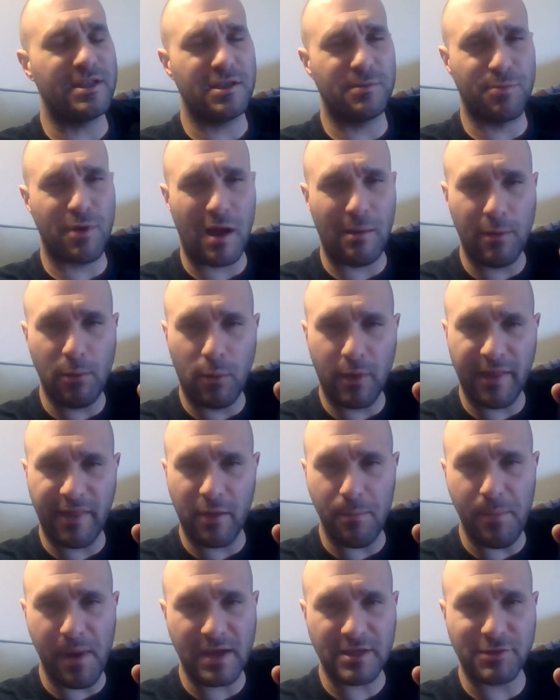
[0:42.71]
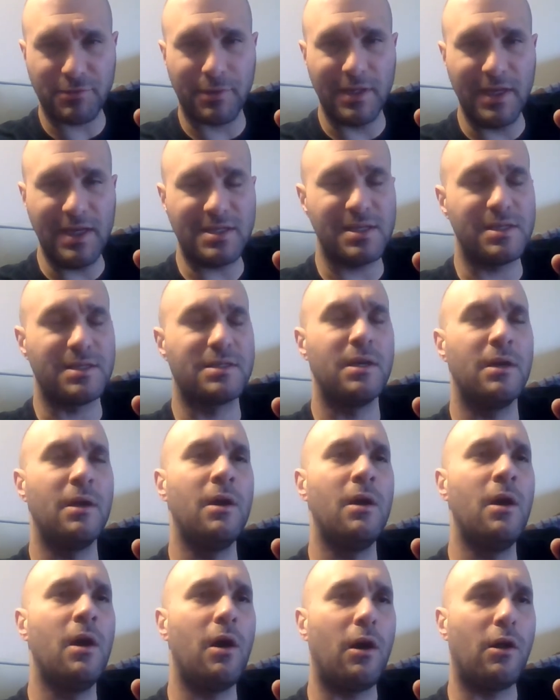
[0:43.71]
is probably one of their best releases
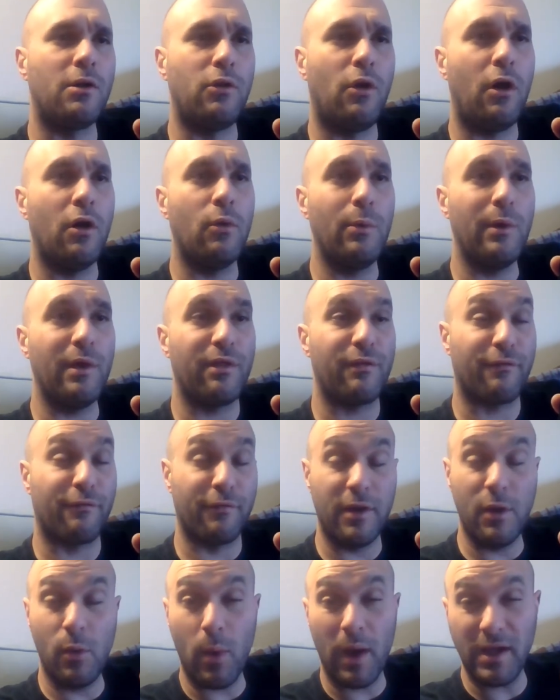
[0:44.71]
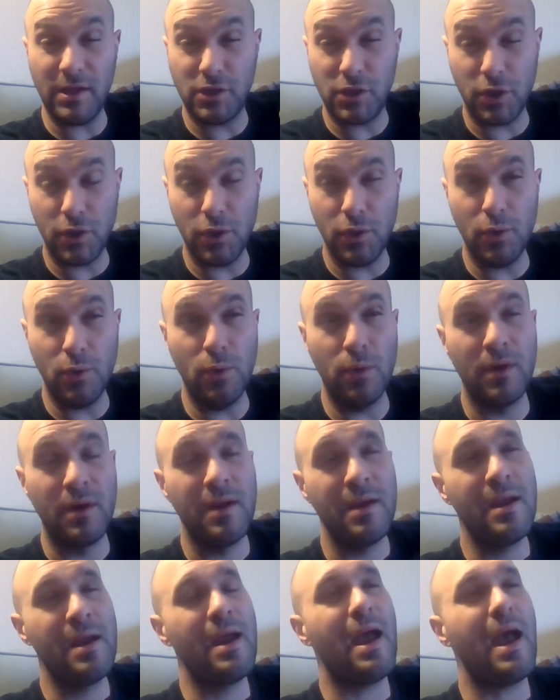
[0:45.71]
along with Freeway 2
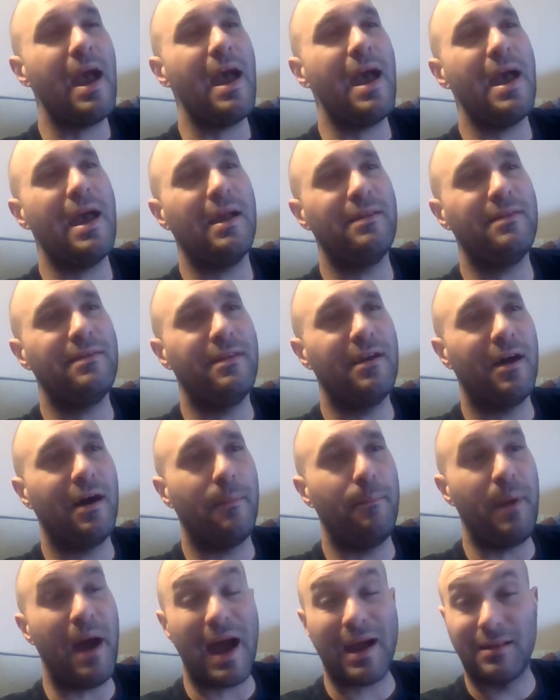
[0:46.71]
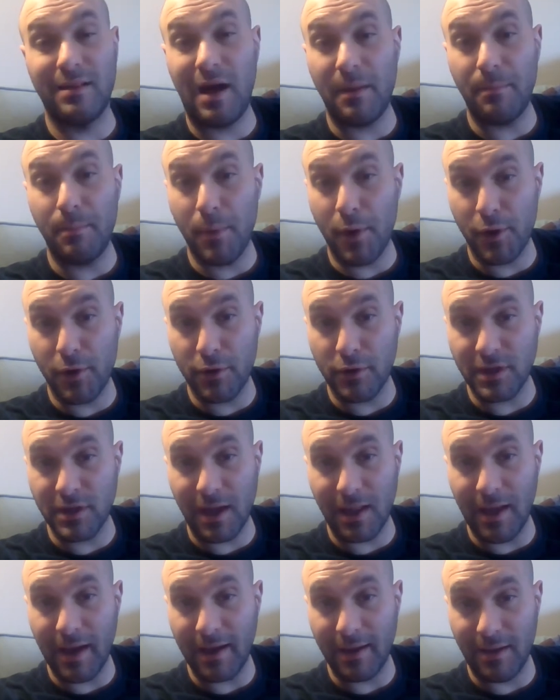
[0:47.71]
and uh, Backlot Murders, I
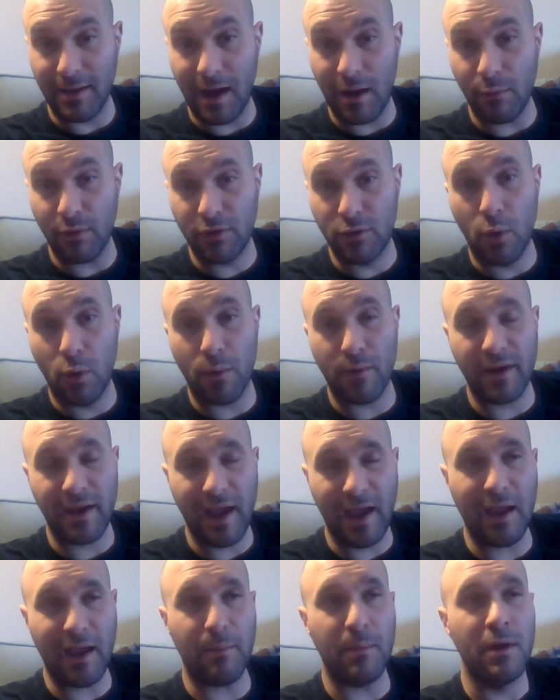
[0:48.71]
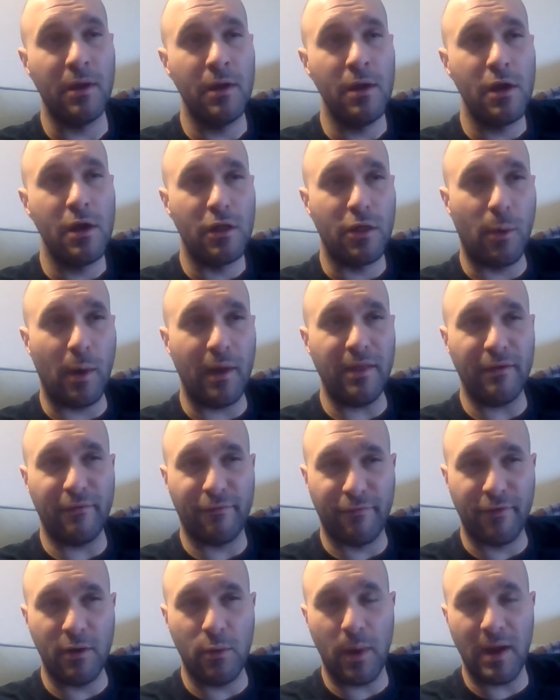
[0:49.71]
like a lot with Corey Haim. Though I think
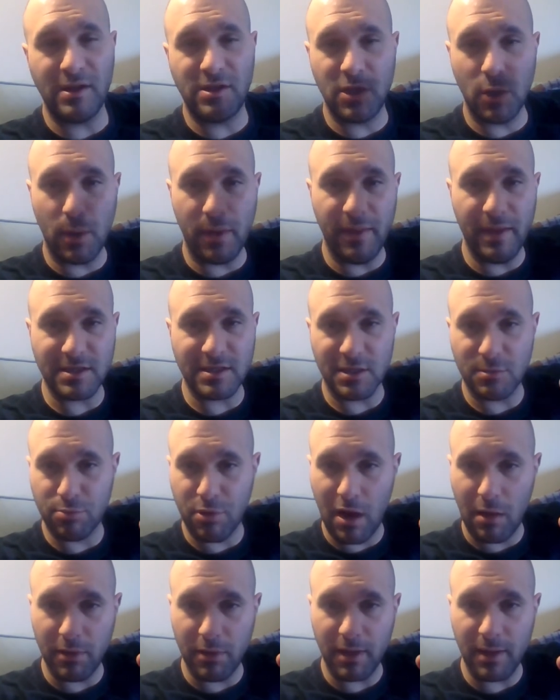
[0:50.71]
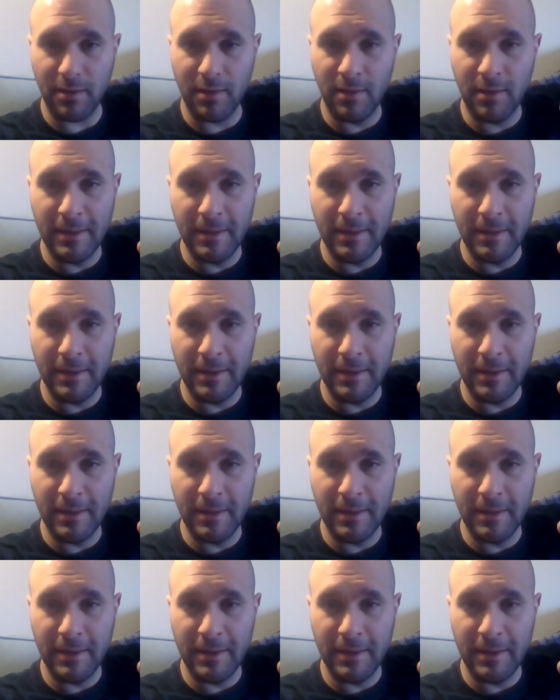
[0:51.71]
Freeway 2 and this is probably